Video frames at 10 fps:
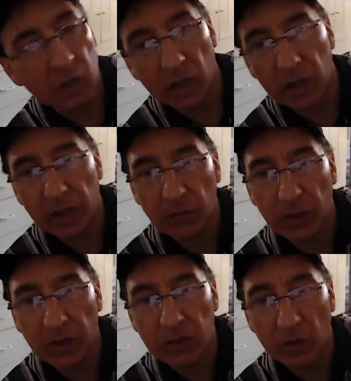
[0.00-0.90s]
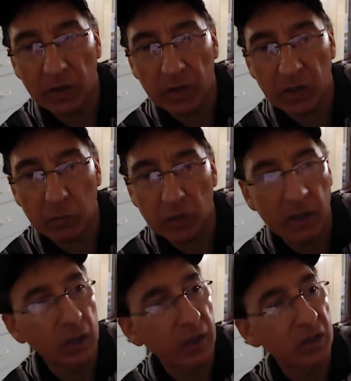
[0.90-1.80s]
the face on it is pretty
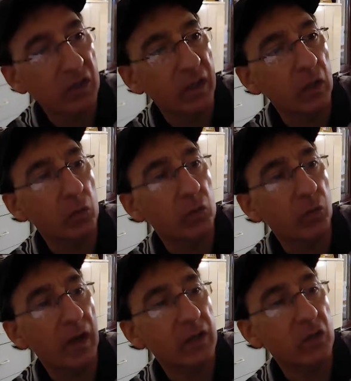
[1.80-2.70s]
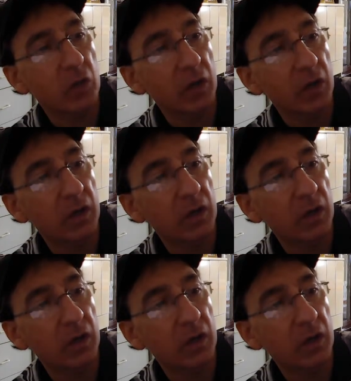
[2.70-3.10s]
clean. It's like no scratches on it.